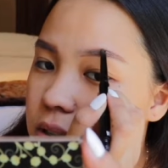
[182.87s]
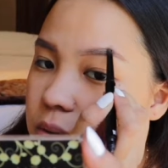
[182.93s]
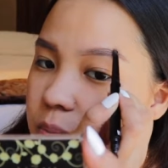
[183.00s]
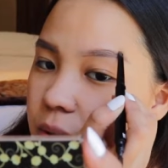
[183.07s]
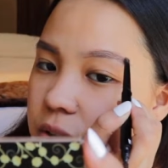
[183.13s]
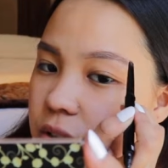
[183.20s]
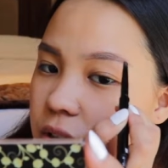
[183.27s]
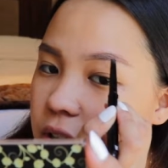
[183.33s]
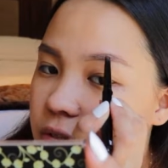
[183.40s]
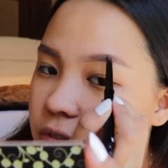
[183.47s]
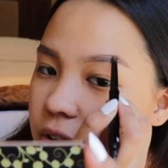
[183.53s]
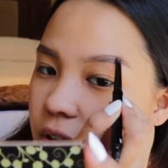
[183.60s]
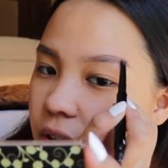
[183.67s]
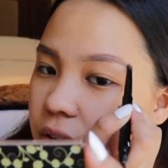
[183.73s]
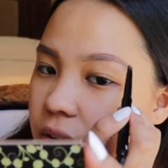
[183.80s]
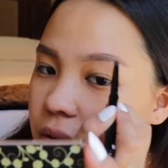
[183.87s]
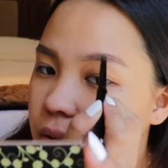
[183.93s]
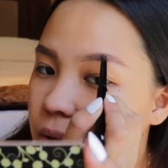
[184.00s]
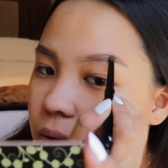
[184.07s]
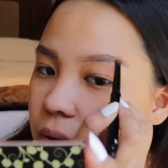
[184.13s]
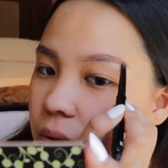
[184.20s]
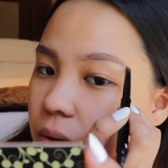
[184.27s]
especially if you're on the
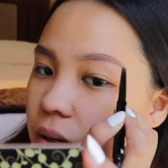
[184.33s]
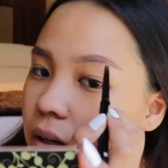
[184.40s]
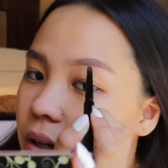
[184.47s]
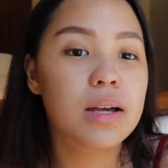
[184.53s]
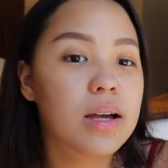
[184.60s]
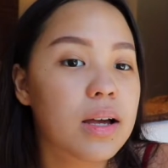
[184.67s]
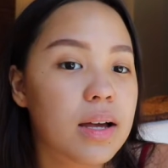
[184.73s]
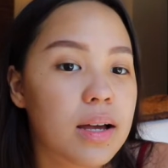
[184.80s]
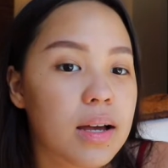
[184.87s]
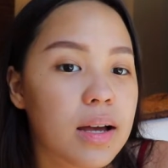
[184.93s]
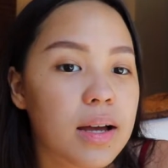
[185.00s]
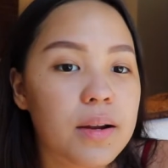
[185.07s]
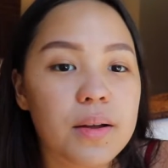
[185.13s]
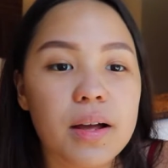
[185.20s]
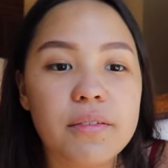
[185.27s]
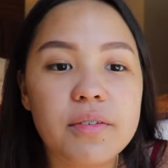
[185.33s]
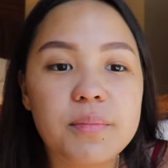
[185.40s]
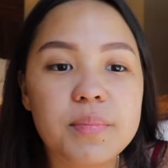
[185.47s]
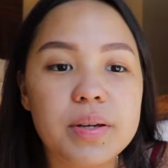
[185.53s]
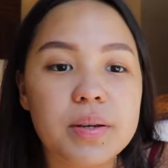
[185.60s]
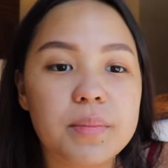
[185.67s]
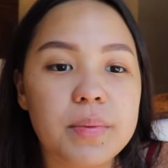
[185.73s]
go. I don't have a
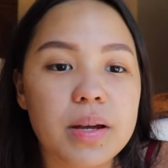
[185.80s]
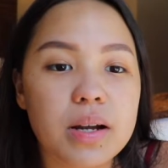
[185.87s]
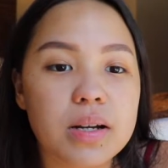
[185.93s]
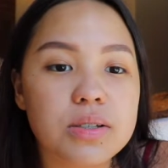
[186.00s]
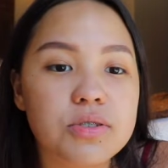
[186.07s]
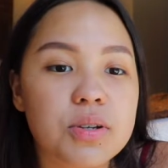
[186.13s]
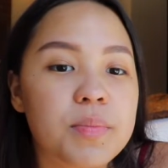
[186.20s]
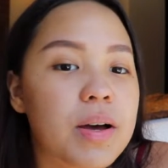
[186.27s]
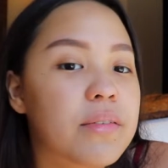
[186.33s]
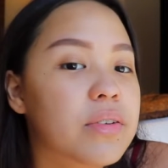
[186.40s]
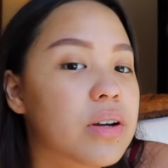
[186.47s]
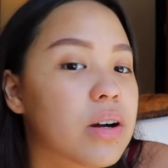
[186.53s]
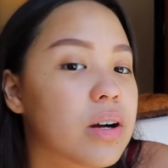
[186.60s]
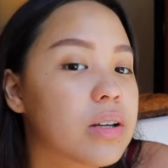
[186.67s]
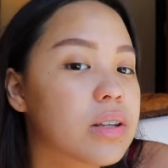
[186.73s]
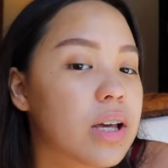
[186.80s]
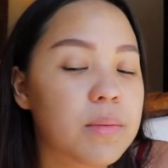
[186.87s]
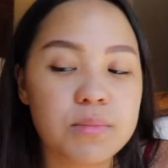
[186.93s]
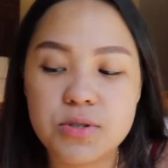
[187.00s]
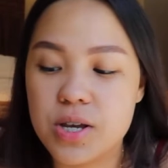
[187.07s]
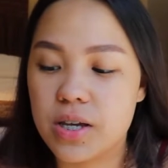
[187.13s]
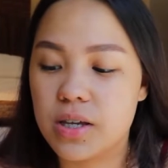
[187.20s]
big mirror, so I'm having a hard
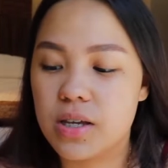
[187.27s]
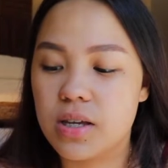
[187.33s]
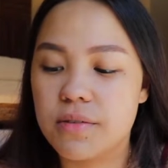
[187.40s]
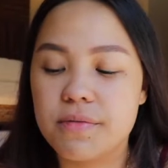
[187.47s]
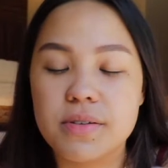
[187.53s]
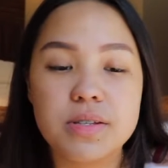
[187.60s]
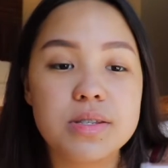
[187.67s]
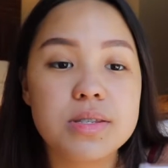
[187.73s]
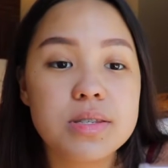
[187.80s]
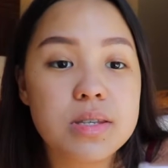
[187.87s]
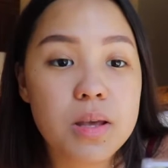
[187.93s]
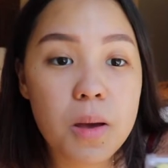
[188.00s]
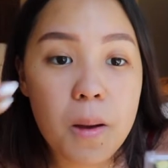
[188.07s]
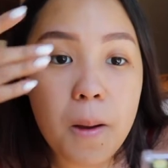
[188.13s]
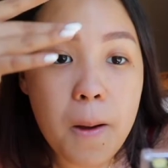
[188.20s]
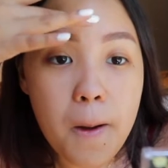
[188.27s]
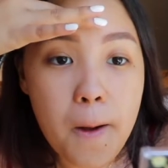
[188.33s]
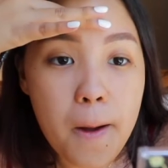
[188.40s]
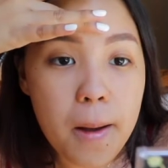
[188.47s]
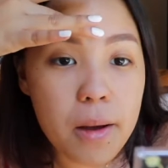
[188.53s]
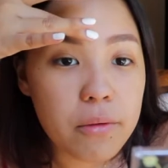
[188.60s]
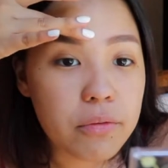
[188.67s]
time checking if
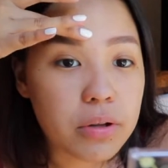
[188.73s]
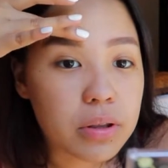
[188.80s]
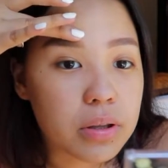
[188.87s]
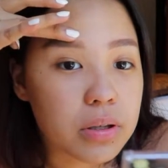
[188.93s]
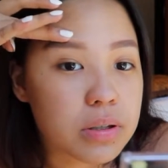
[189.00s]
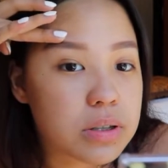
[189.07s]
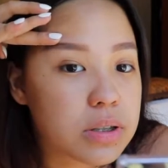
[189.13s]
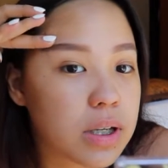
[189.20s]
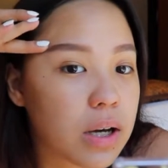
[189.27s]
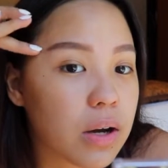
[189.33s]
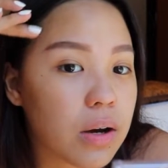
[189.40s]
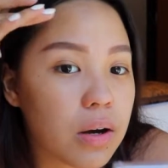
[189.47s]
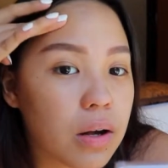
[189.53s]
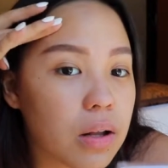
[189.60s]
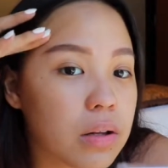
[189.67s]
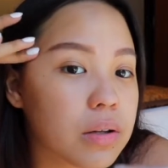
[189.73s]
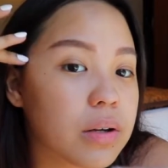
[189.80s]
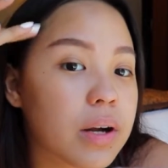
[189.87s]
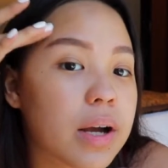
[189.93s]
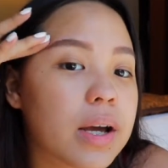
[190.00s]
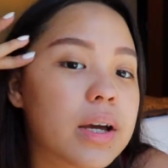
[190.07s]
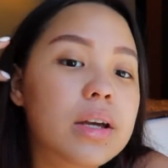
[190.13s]
it looks all
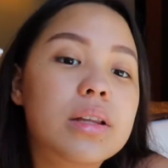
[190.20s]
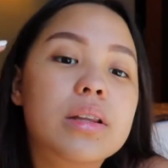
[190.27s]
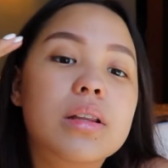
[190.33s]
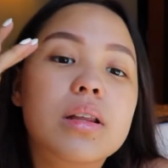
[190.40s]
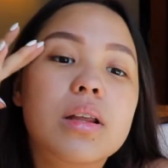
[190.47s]
right.